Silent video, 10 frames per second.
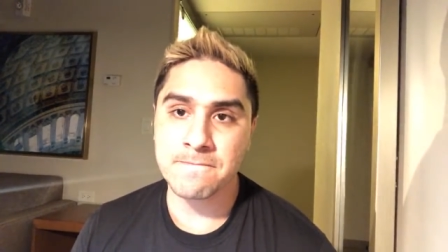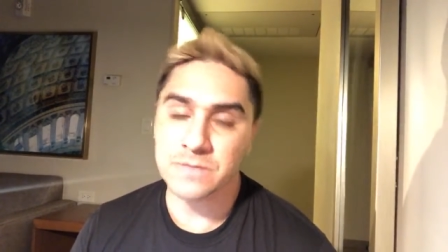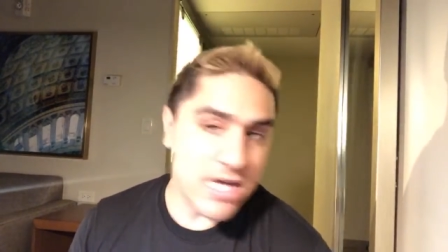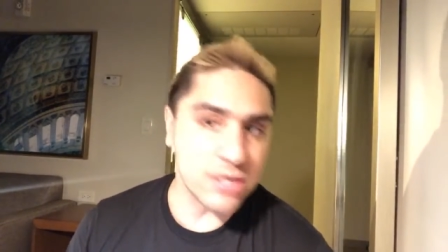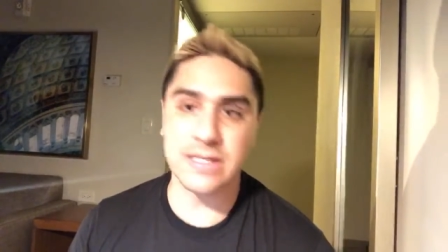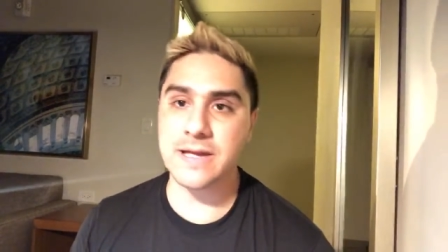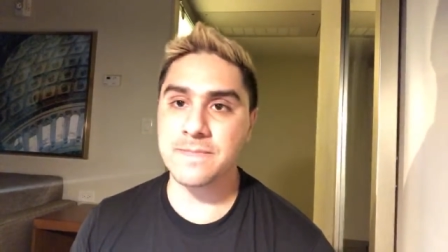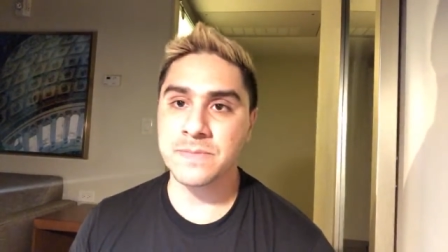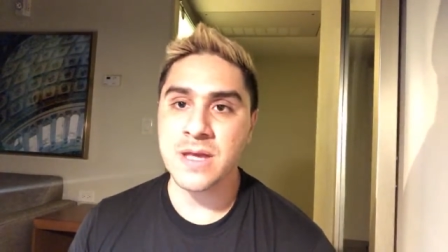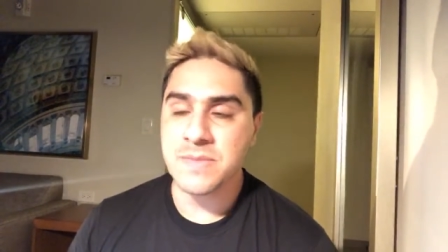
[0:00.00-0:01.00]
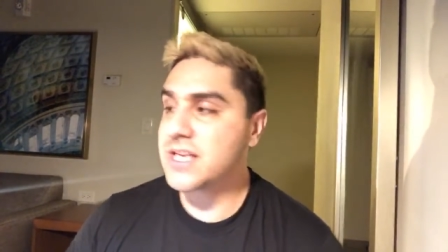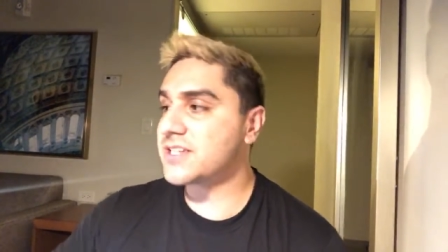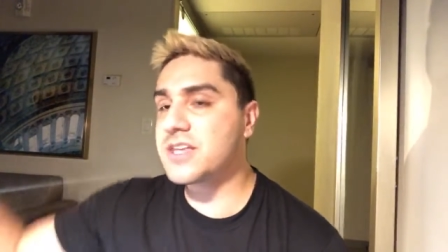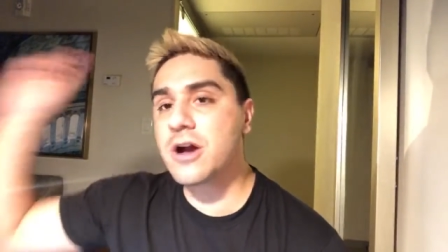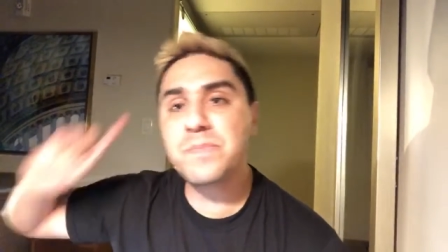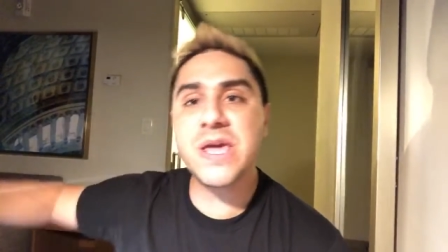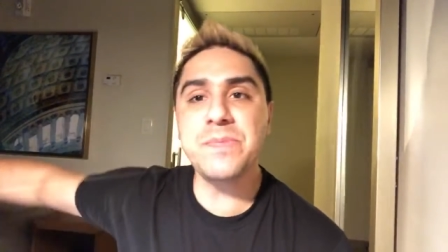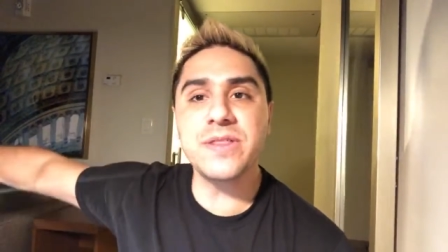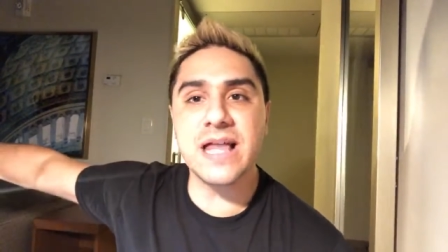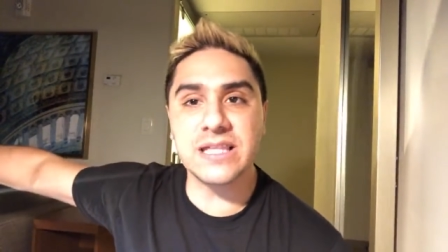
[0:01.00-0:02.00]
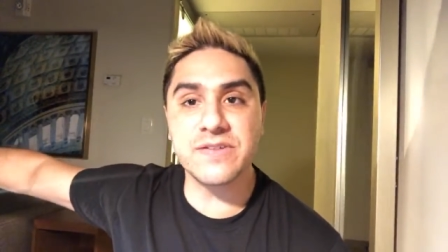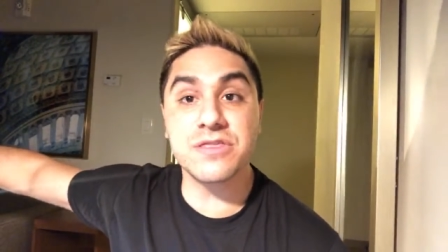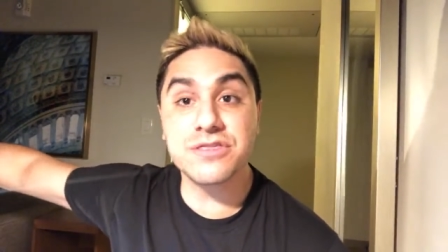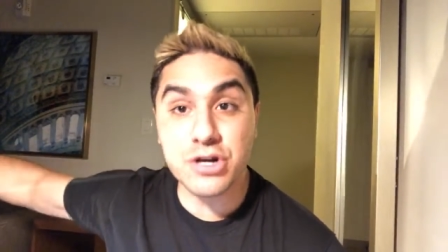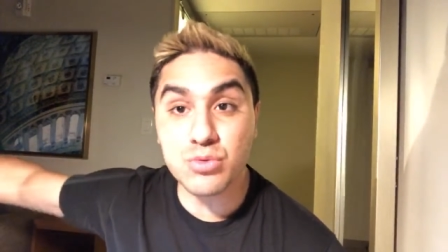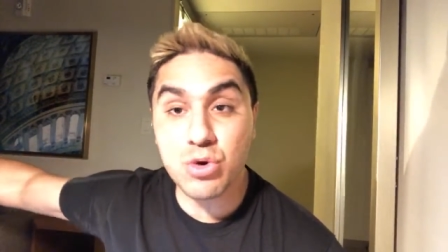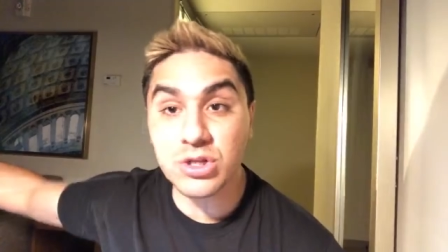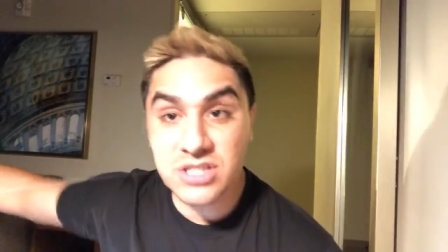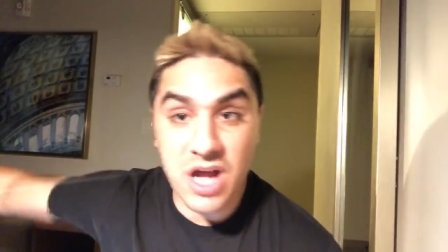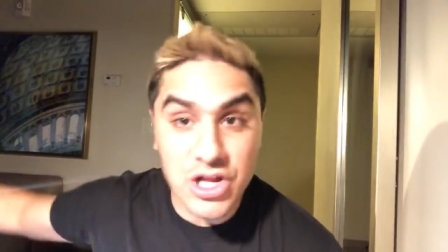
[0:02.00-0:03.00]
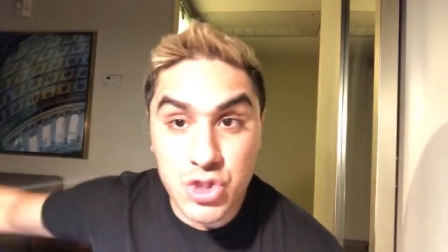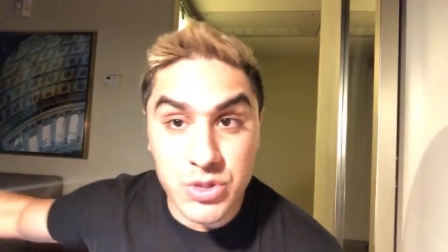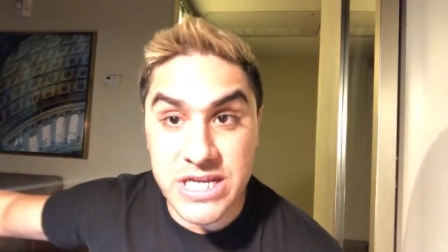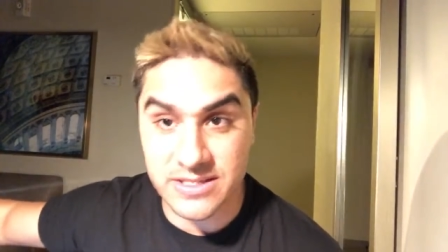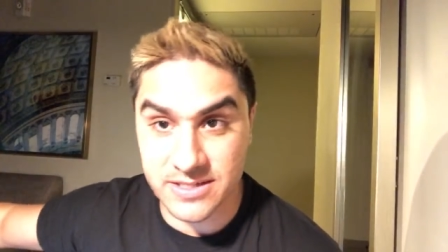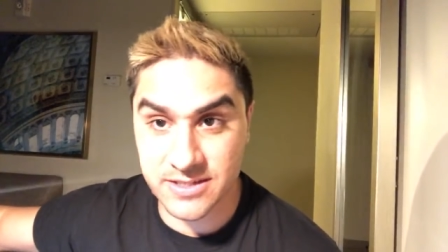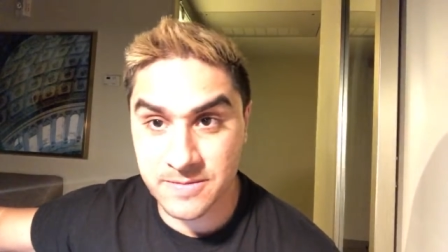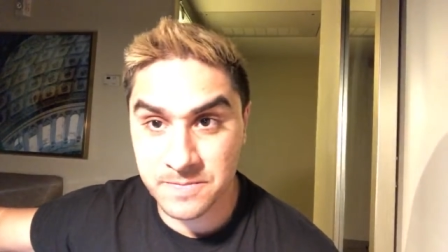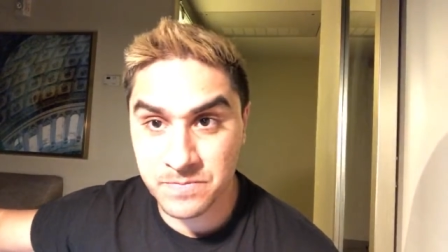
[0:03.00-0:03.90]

Literally. Because there are people that live in third world countries